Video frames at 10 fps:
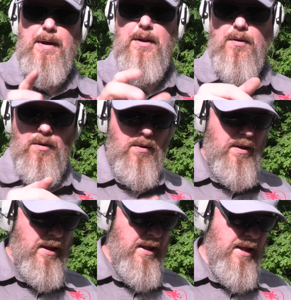on my knuckle,
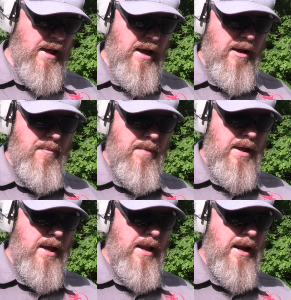um,
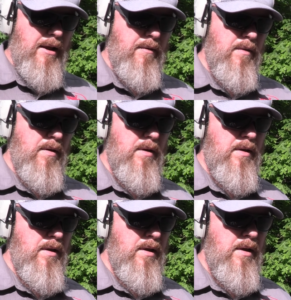and I
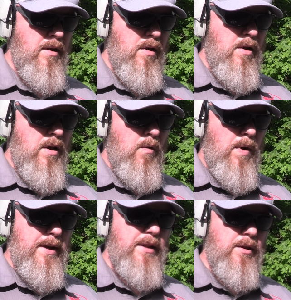
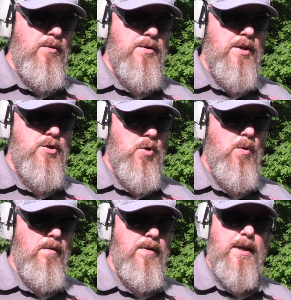well I didn't lose
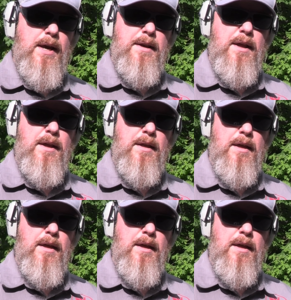control of the gun.